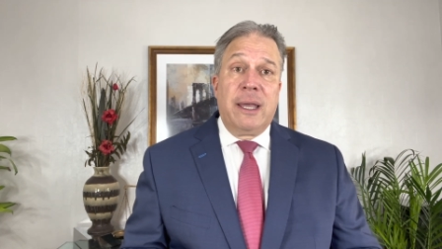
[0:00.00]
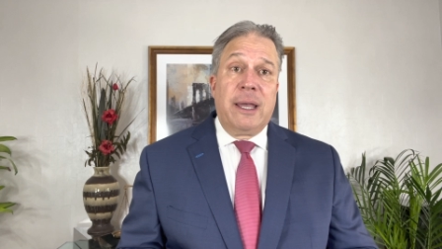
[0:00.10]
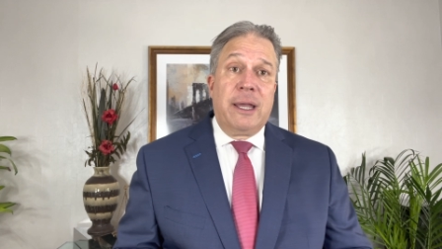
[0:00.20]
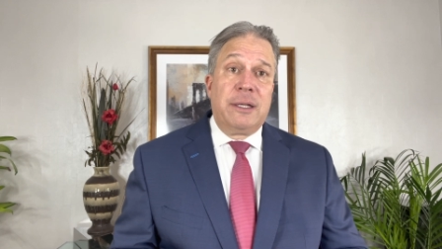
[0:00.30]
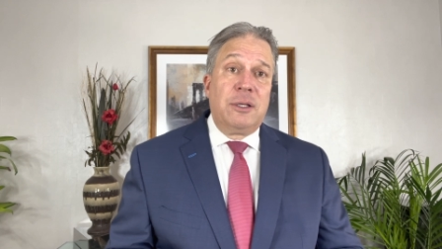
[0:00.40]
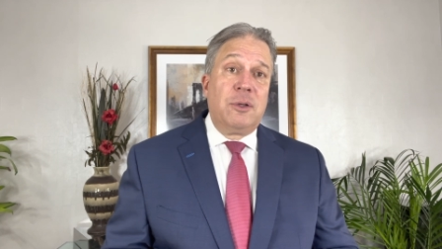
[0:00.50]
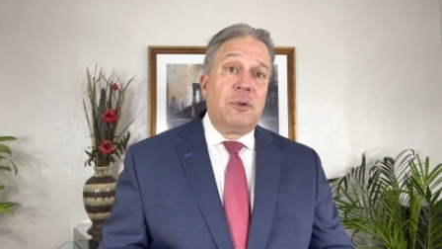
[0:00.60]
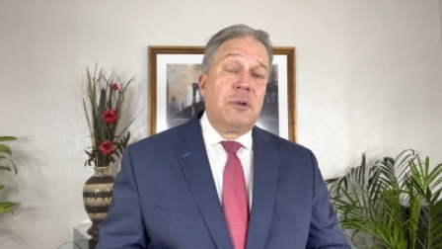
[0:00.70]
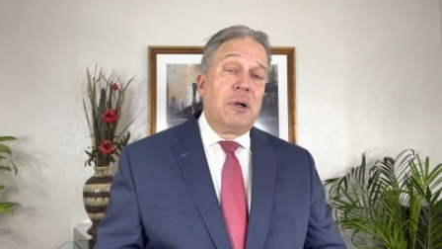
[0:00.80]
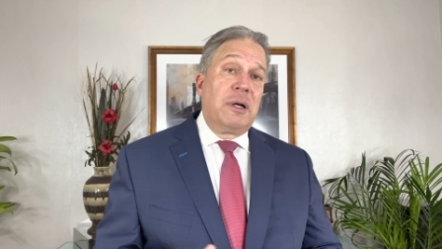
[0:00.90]
And you
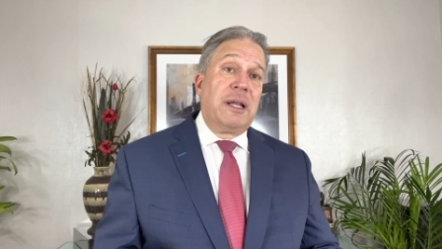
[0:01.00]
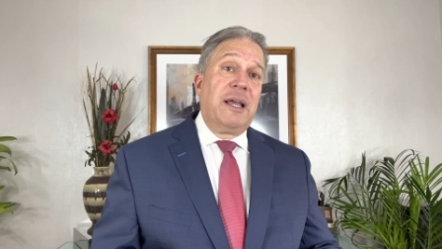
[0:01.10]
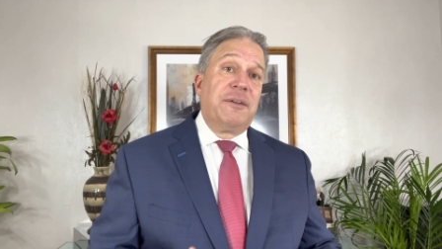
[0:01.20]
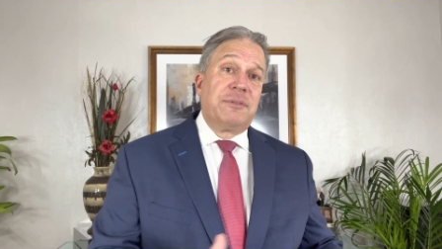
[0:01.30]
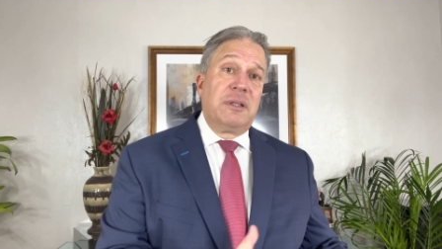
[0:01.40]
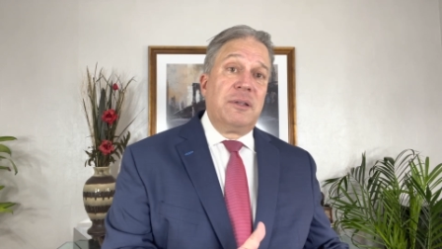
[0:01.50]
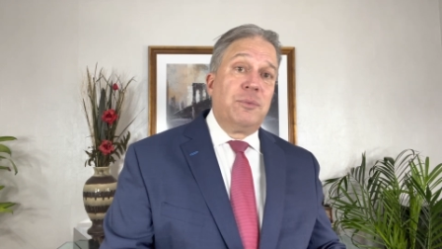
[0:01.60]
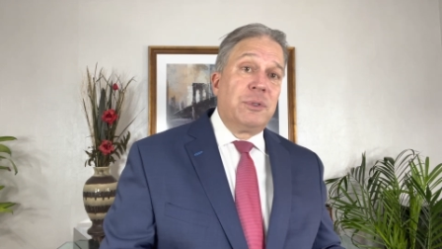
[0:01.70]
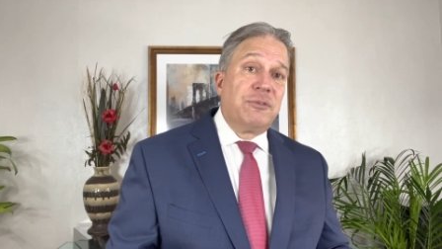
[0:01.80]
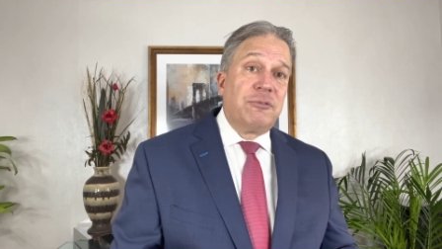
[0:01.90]
kind of have to live
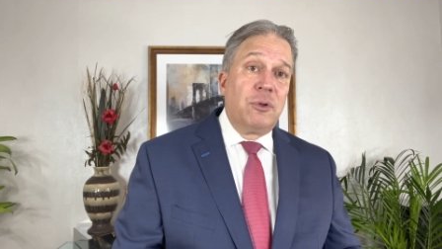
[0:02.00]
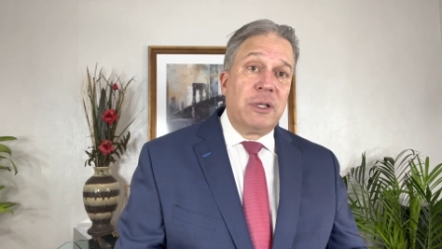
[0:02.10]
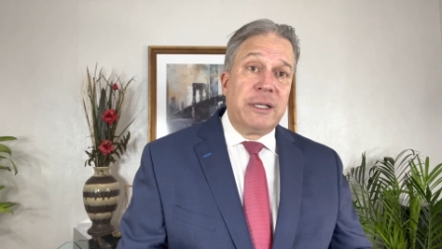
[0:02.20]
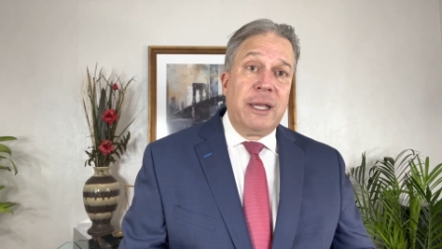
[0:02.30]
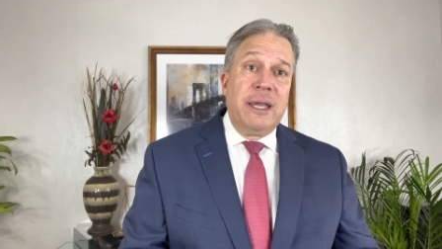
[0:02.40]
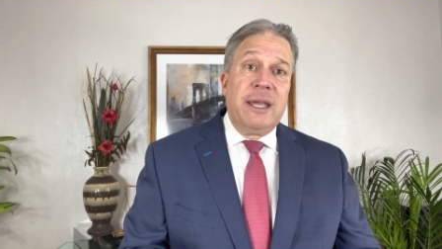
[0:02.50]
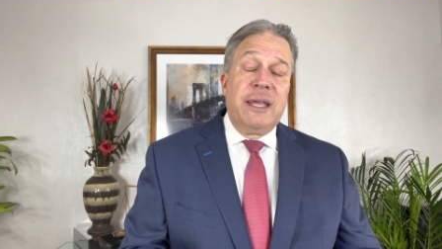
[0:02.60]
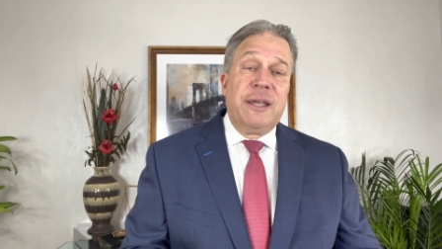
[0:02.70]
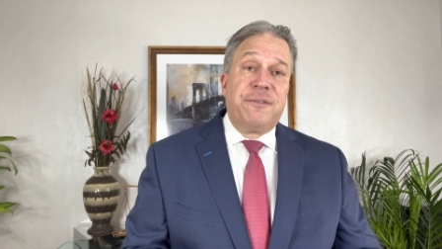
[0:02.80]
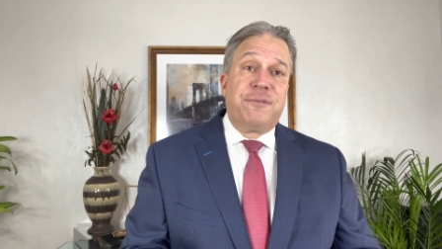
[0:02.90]
with the ruling.
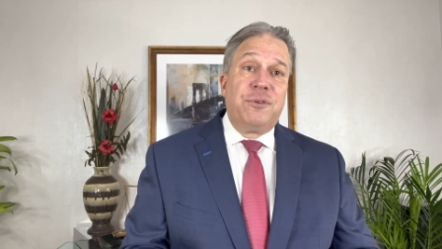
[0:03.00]
If